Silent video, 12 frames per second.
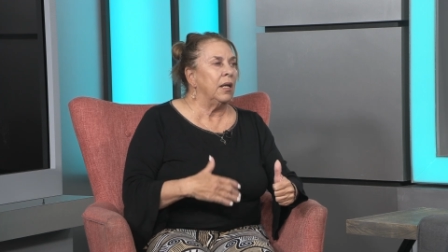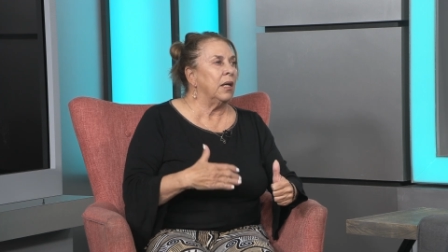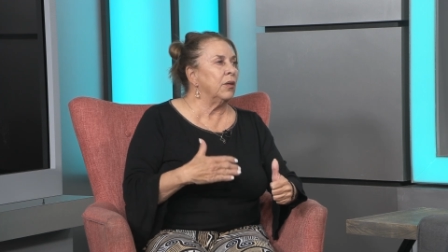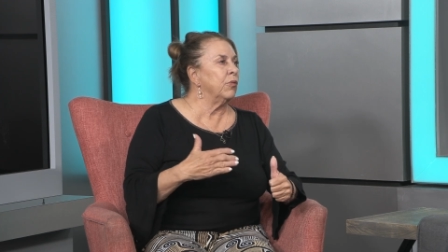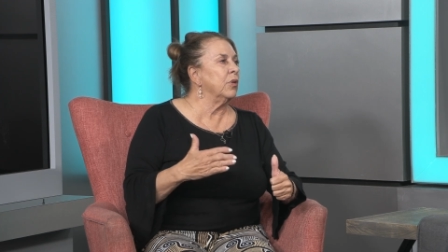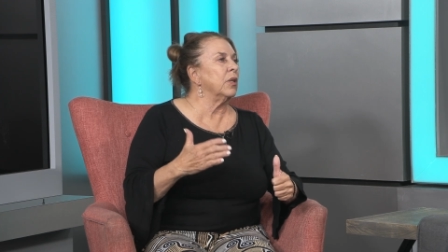I
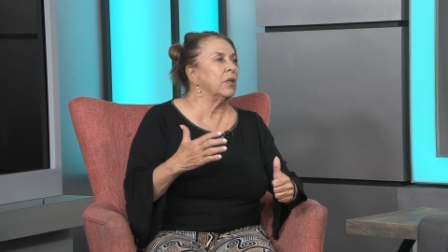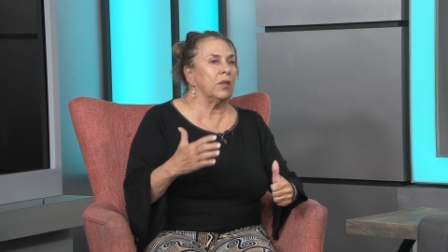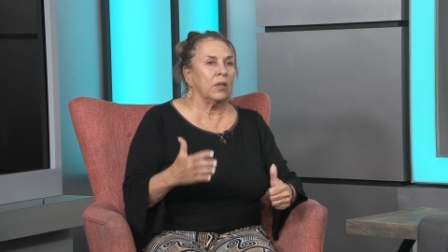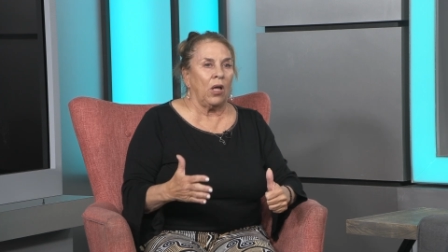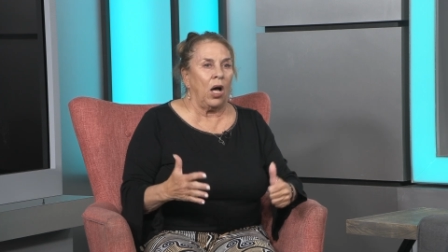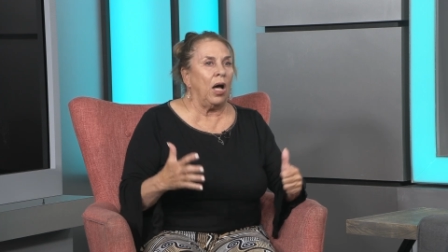really
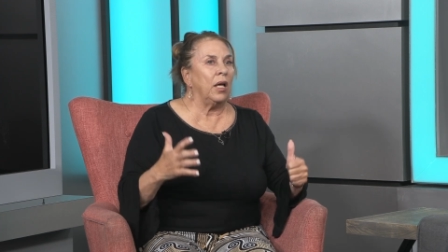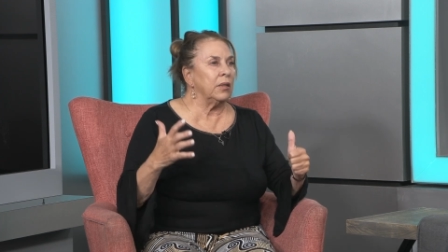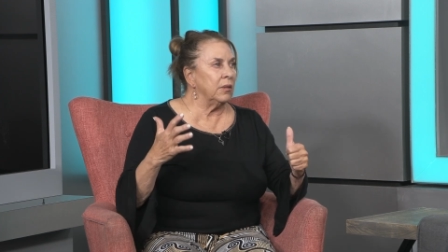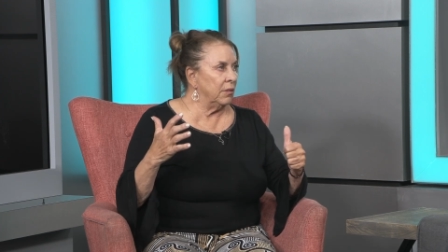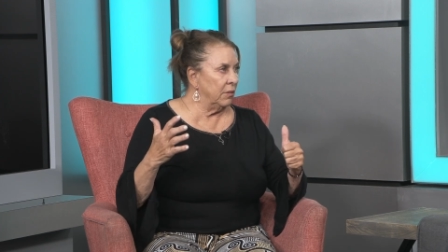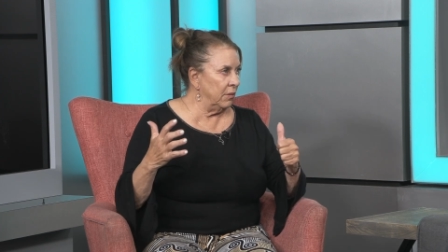thought
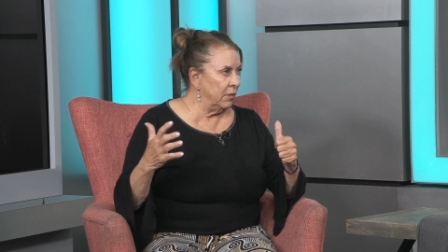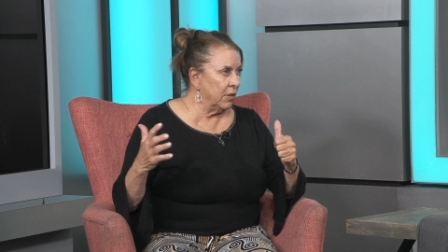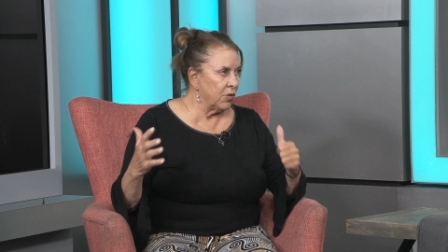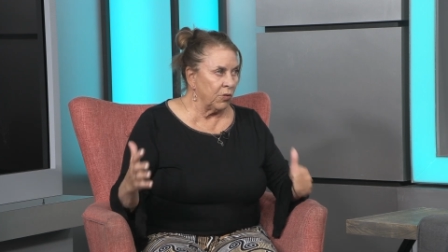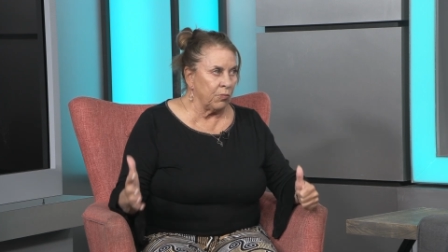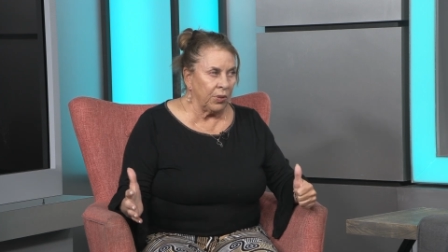
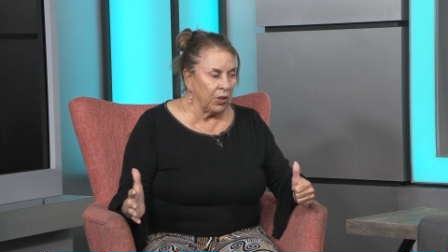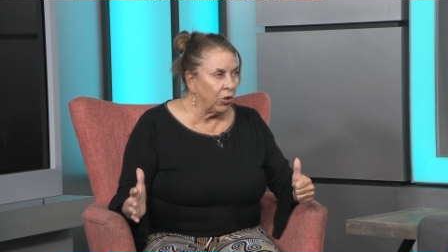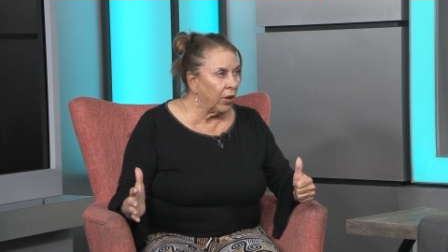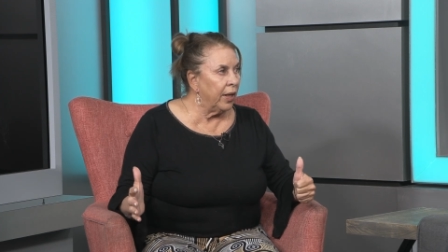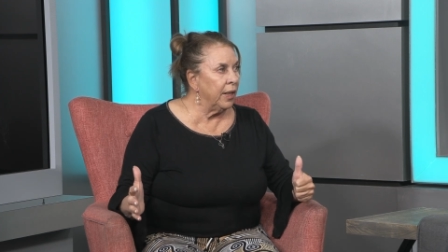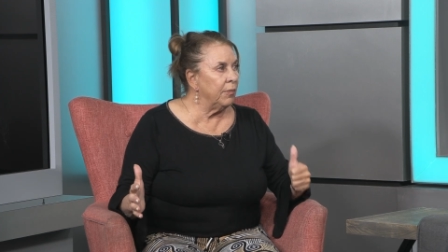this would be
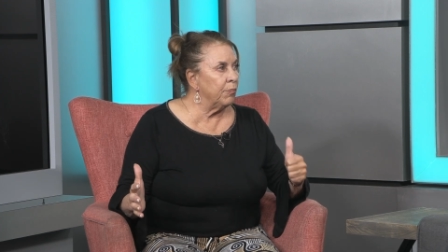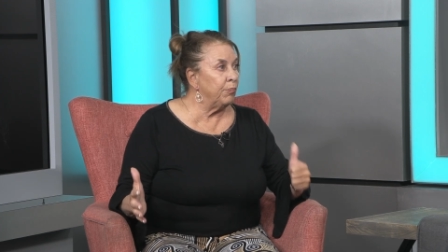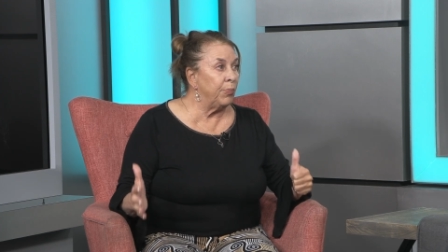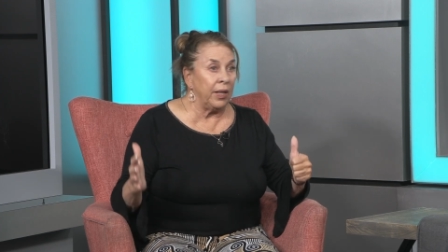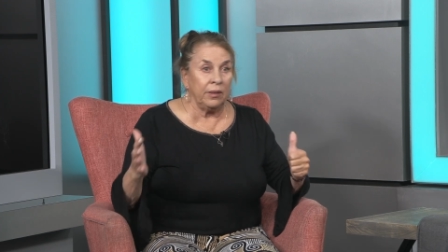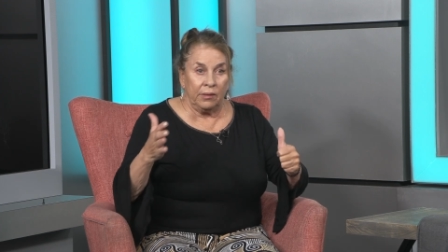great,
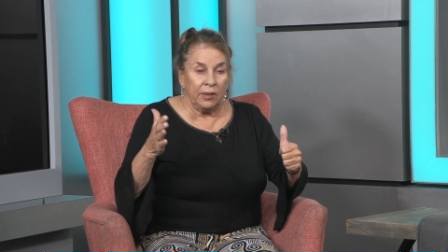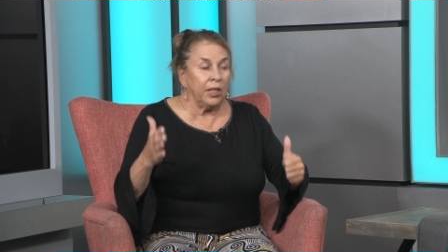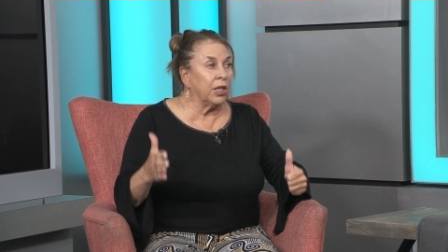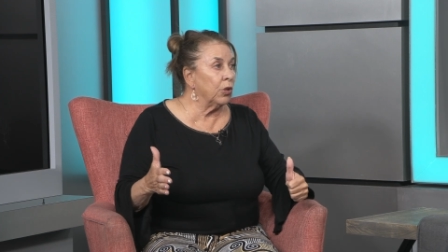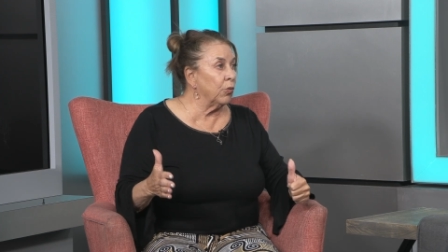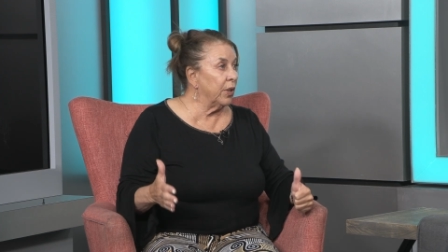but
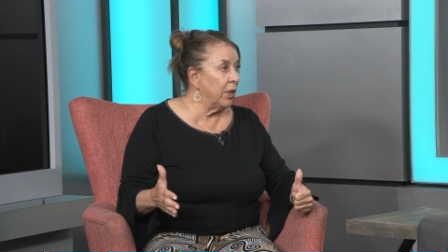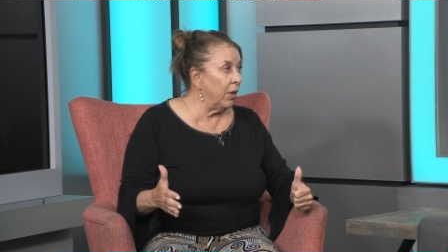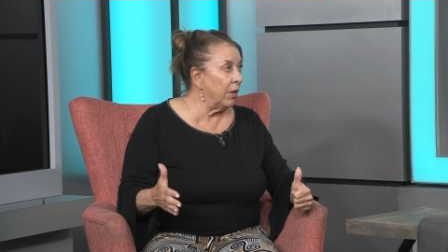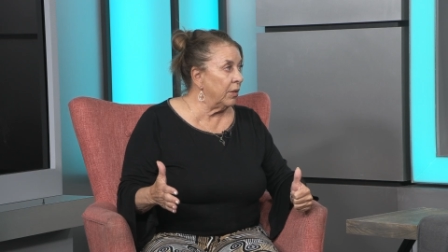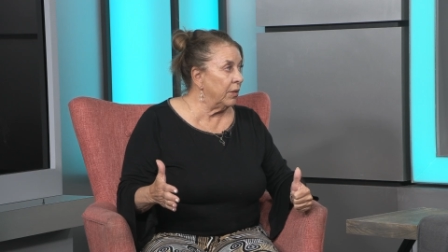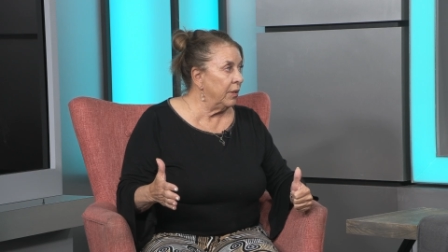here we are.